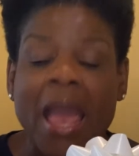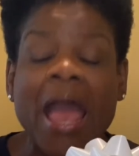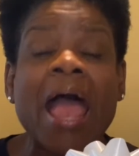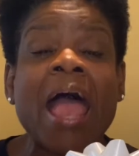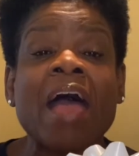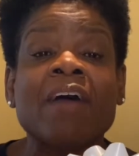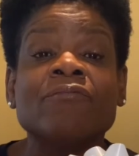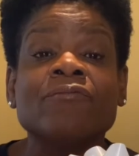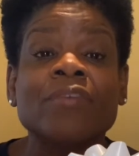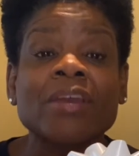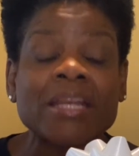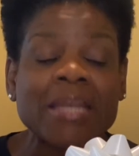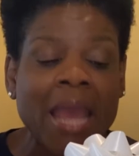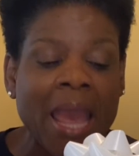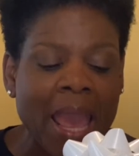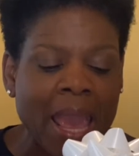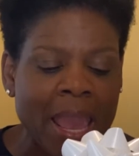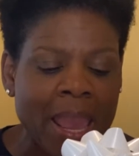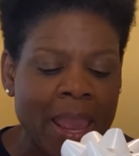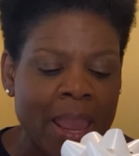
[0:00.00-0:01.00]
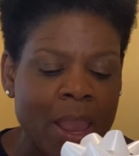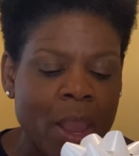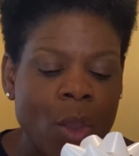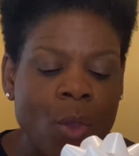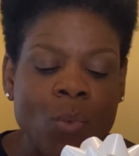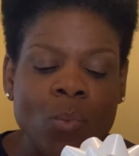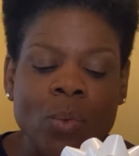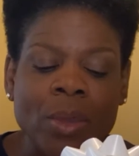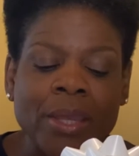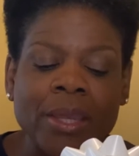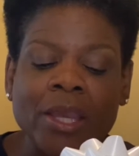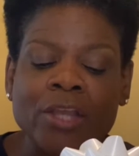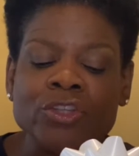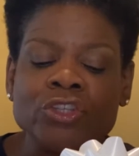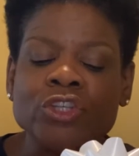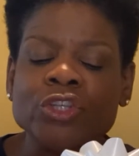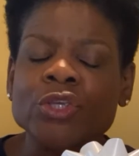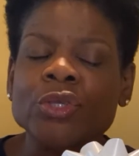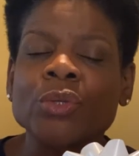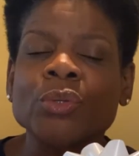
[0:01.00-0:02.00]
Every day, we can
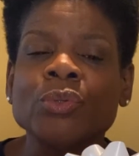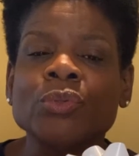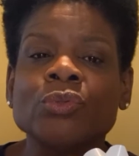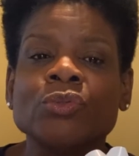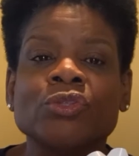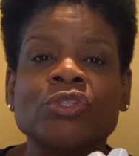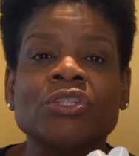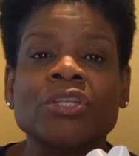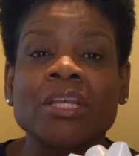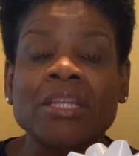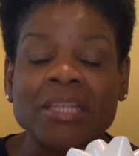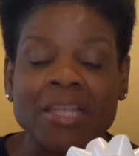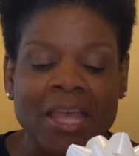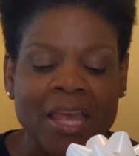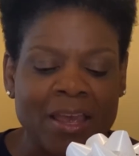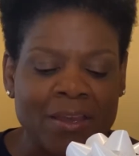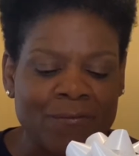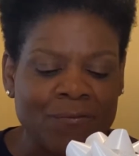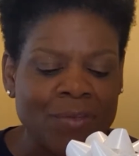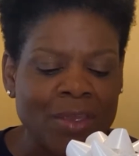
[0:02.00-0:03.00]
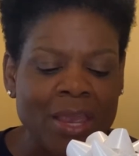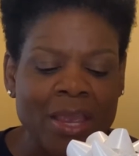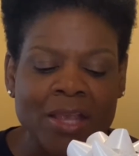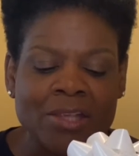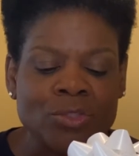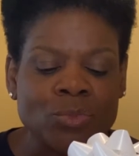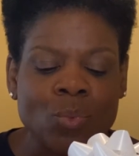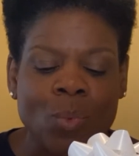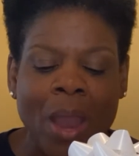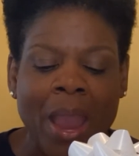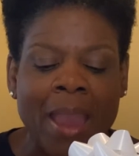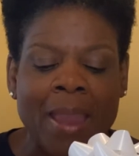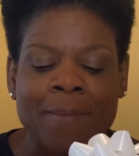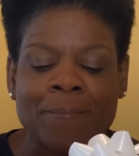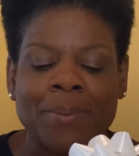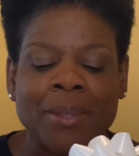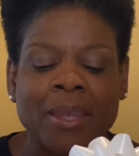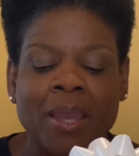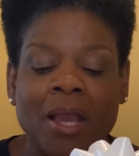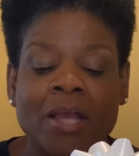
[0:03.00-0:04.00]
choose to live his way
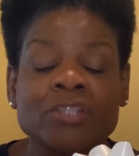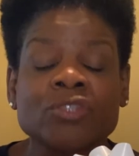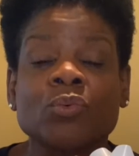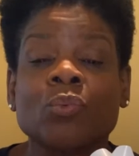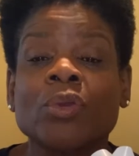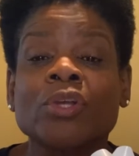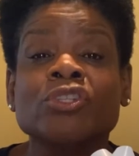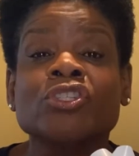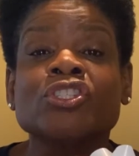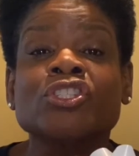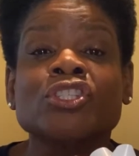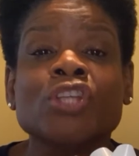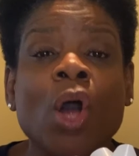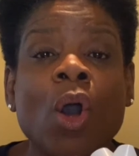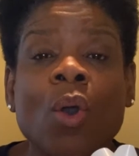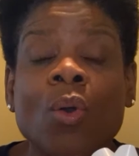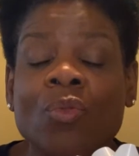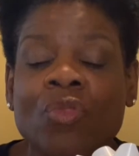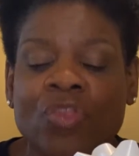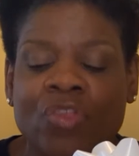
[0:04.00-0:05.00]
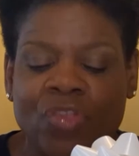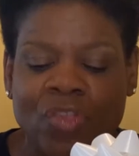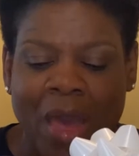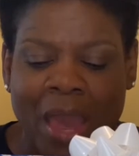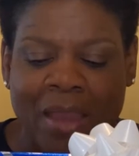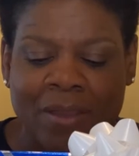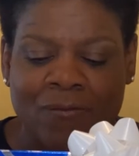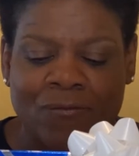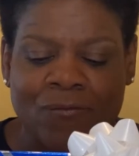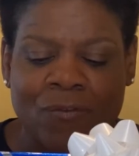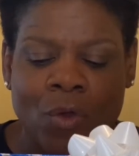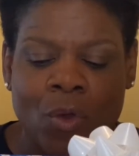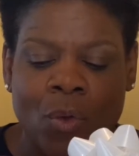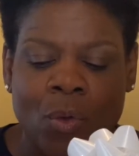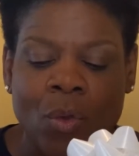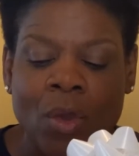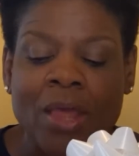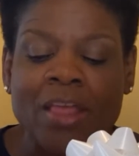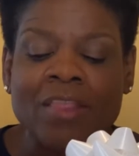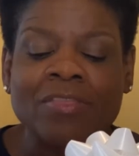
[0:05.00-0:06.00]
because we're so
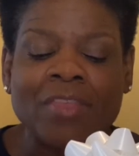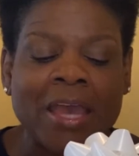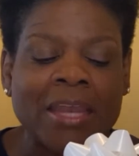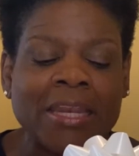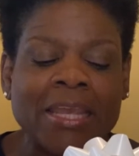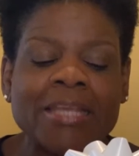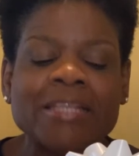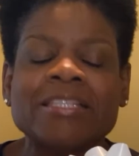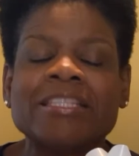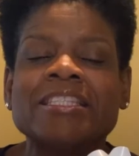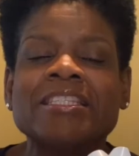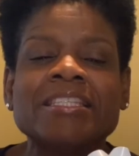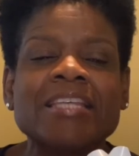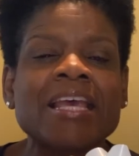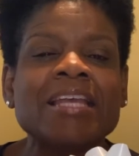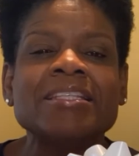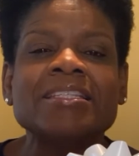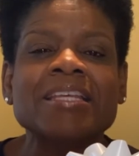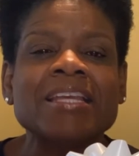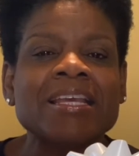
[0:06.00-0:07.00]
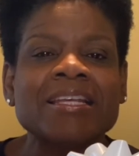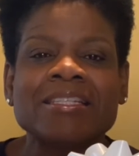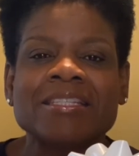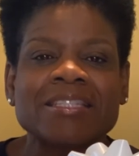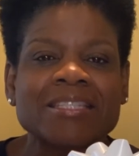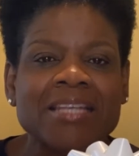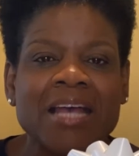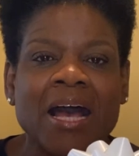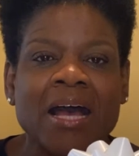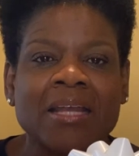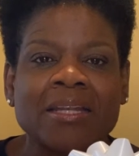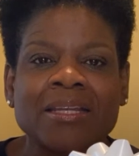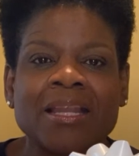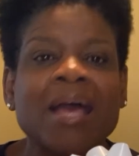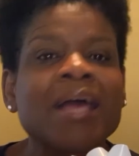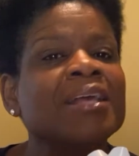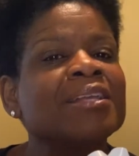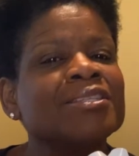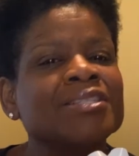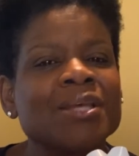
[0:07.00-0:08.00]
thankful that he sent his son
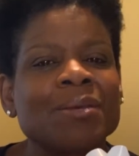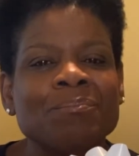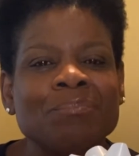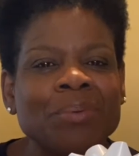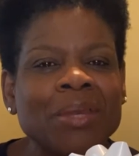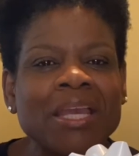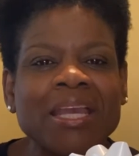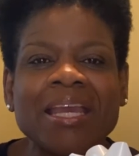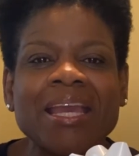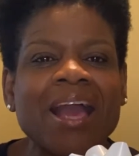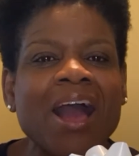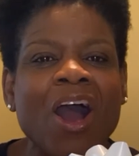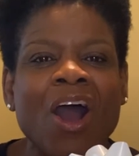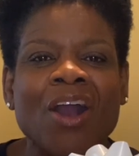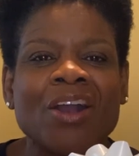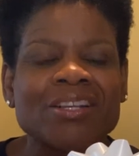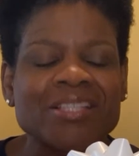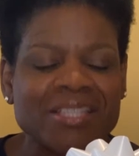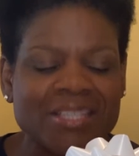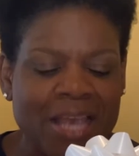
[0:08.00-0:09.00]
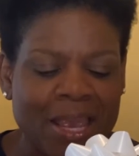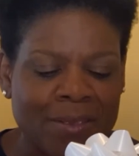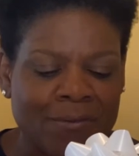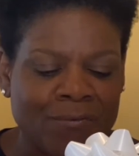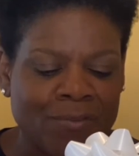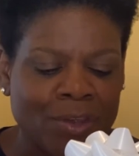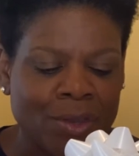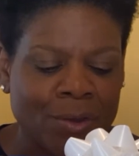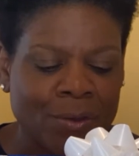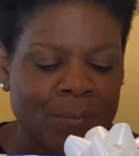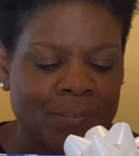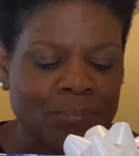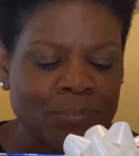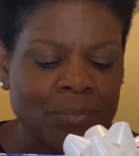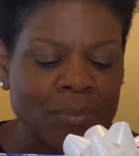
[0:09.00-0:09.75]
to be our savior.